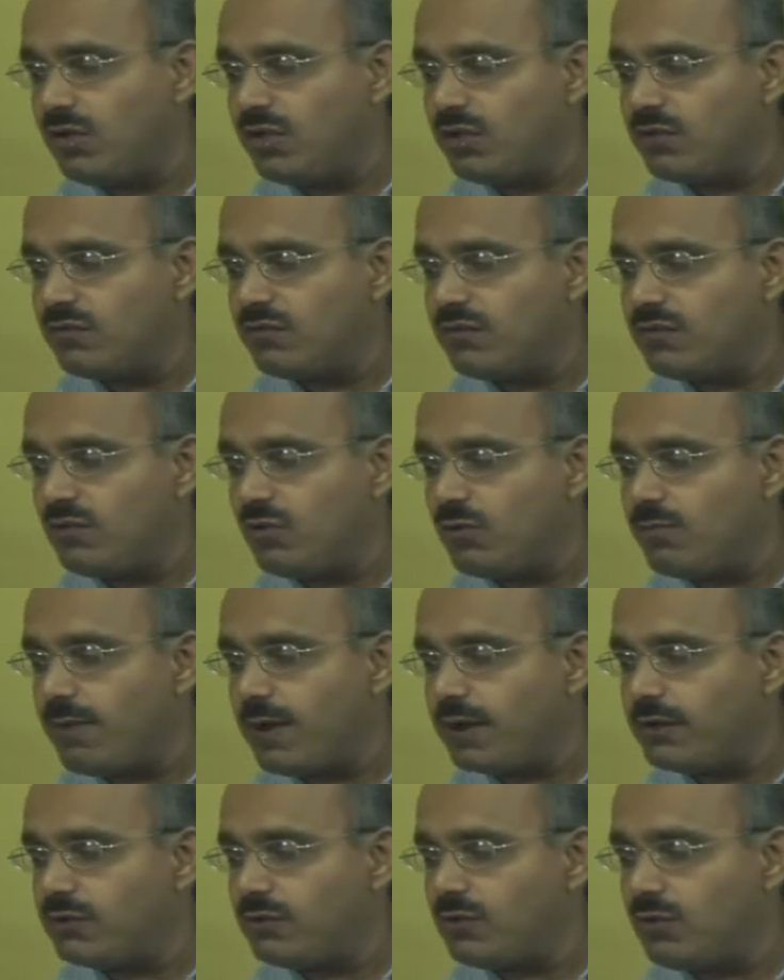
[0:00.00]
So, we go
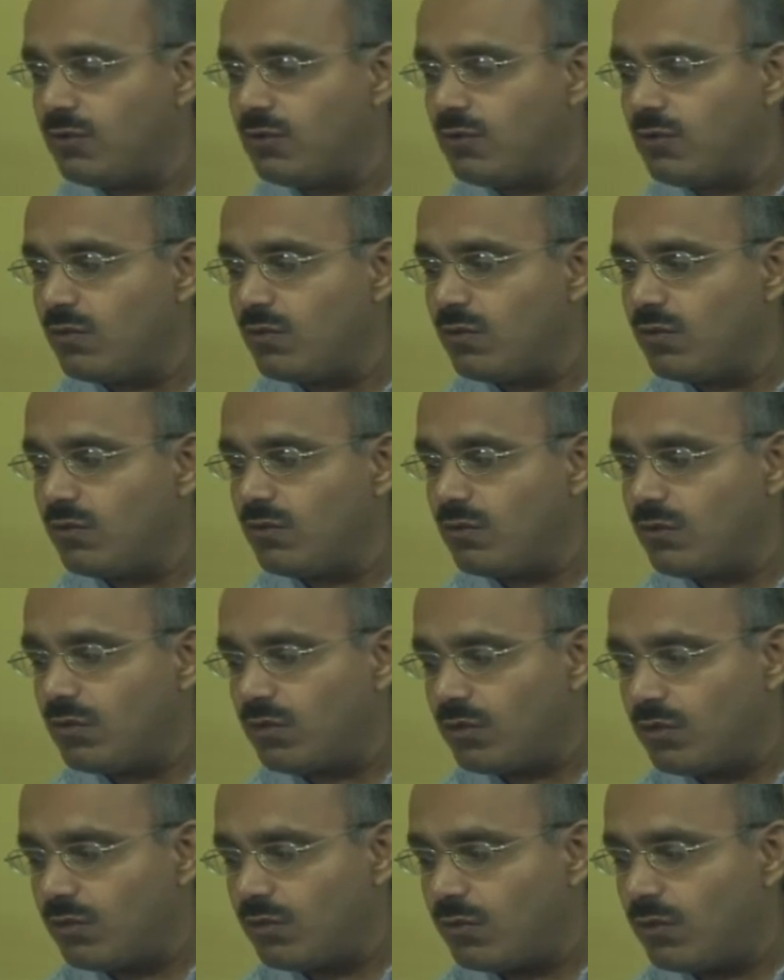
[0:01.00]
back to
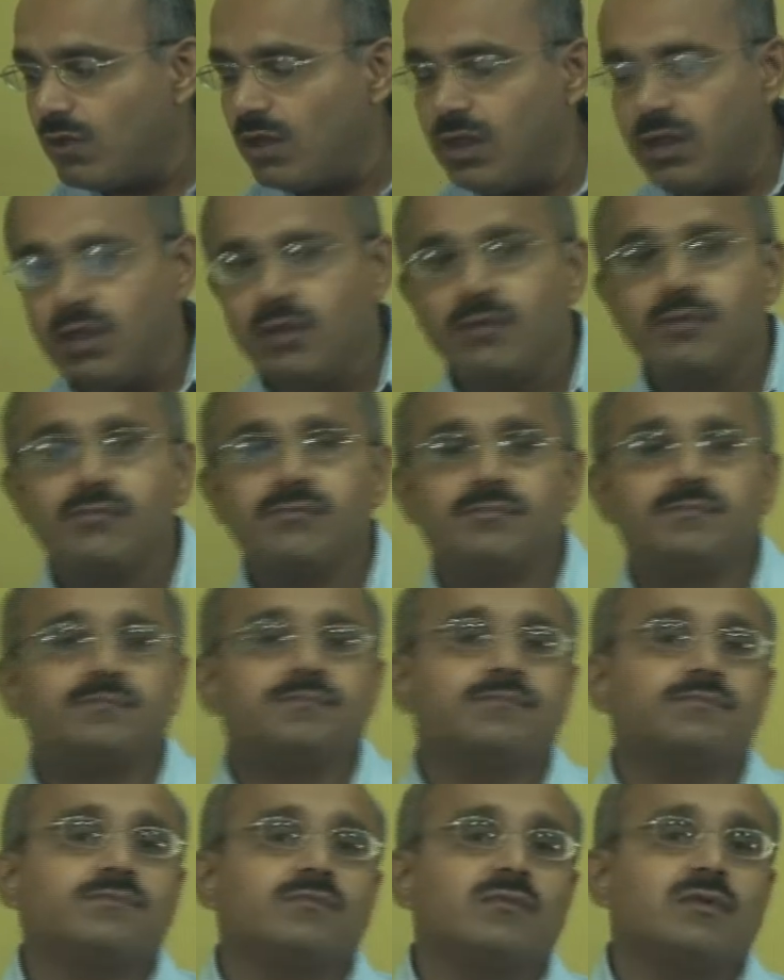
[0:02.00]
A
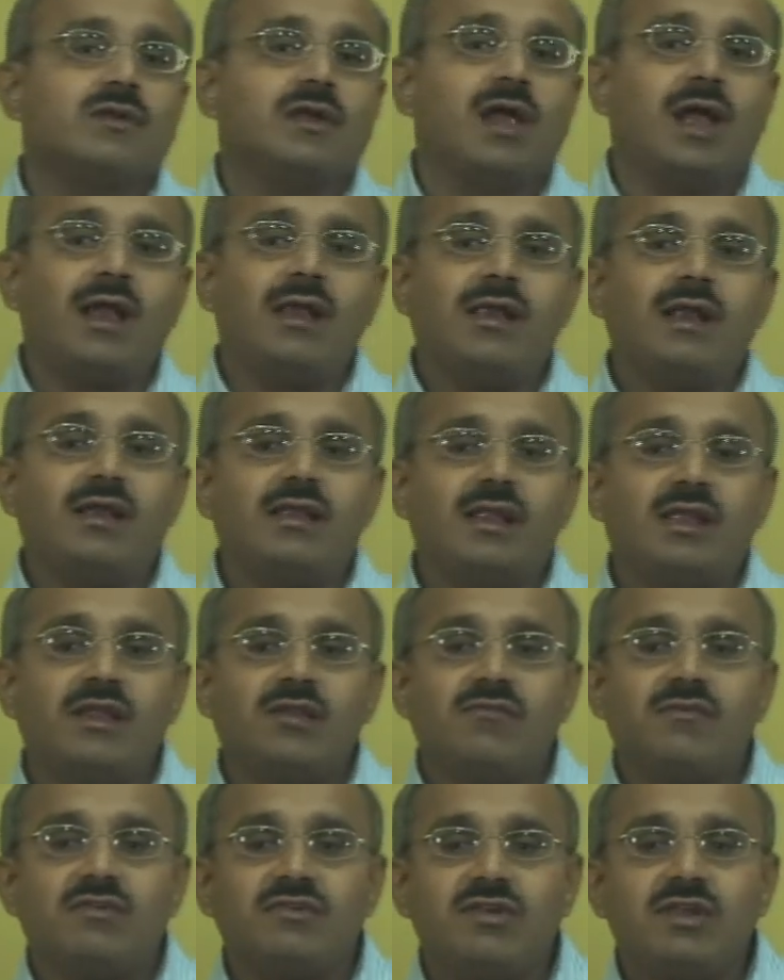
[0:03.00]
and at A
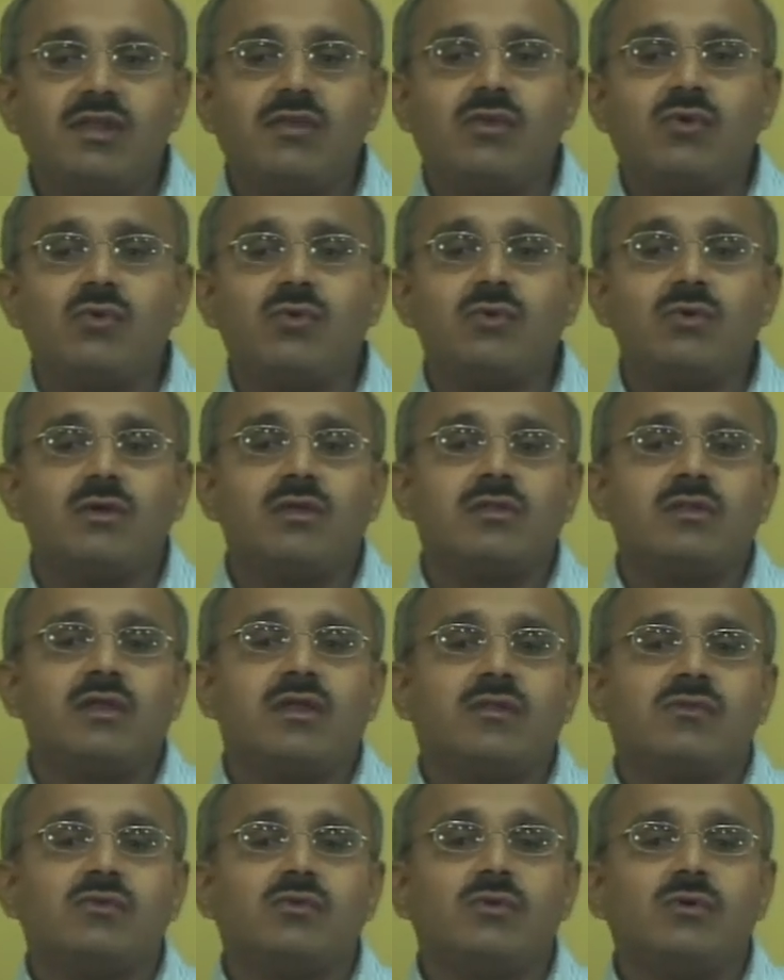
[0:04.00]
we see now there
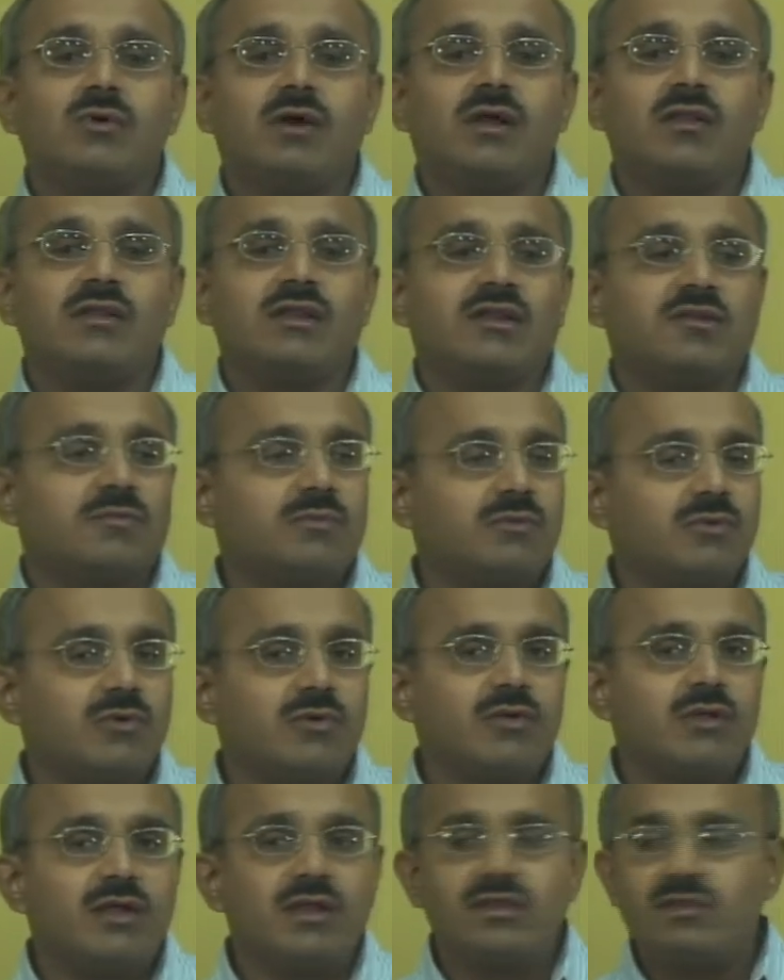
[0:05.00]
are no
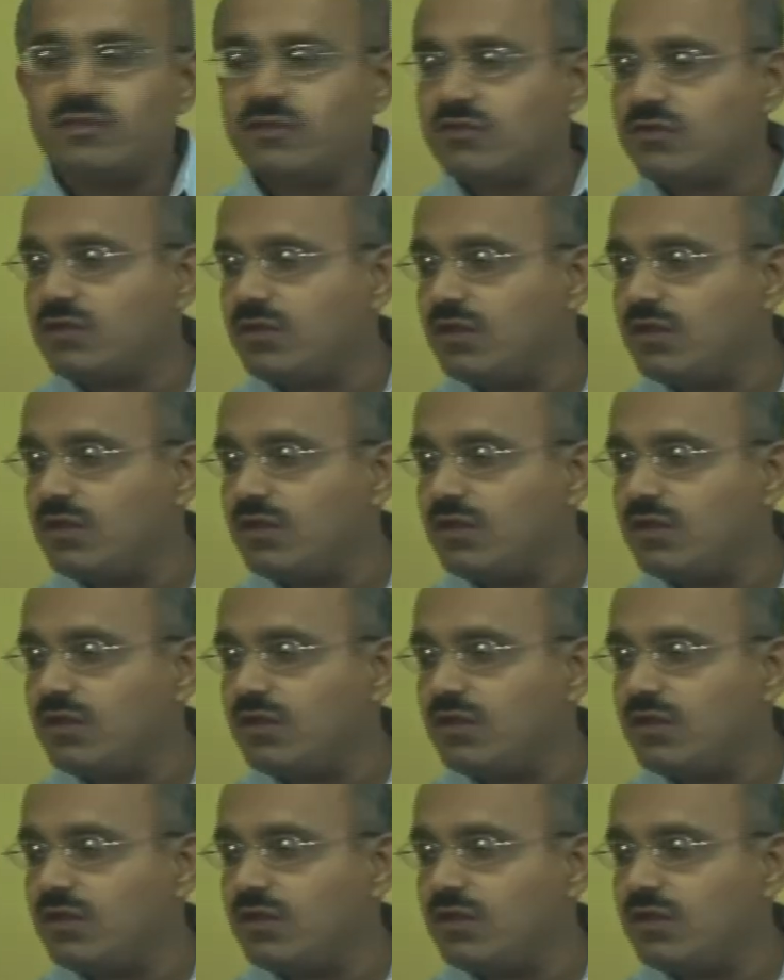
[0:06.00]
unexplored edges.